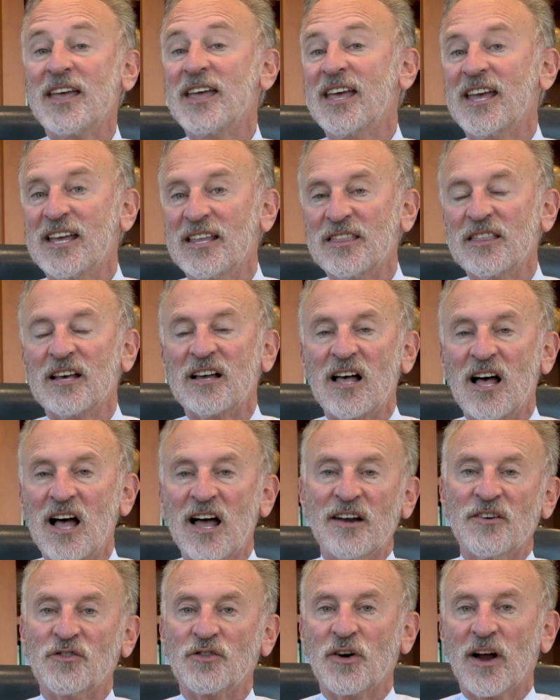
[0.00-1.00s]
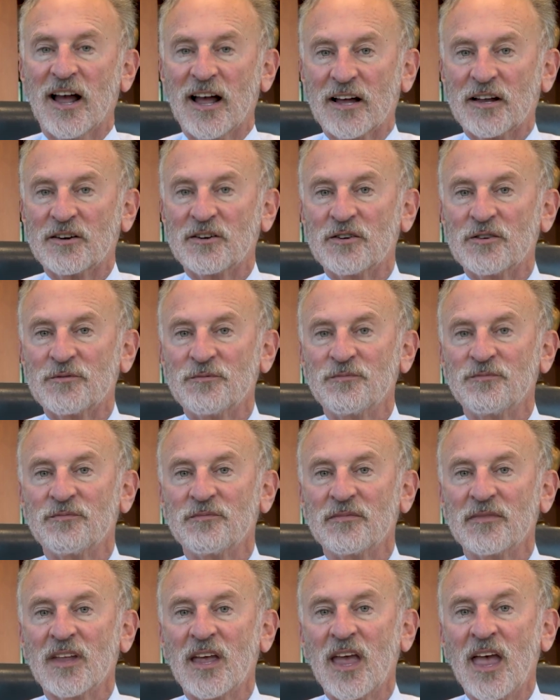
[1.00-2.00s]
in the contract.
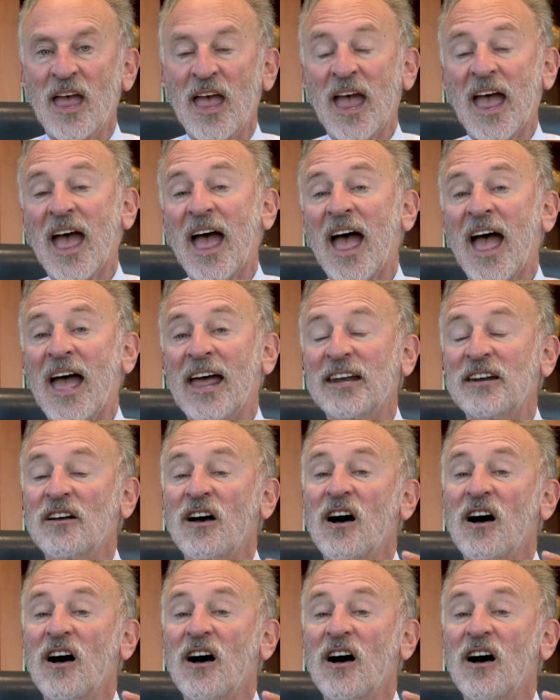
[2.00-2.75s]
And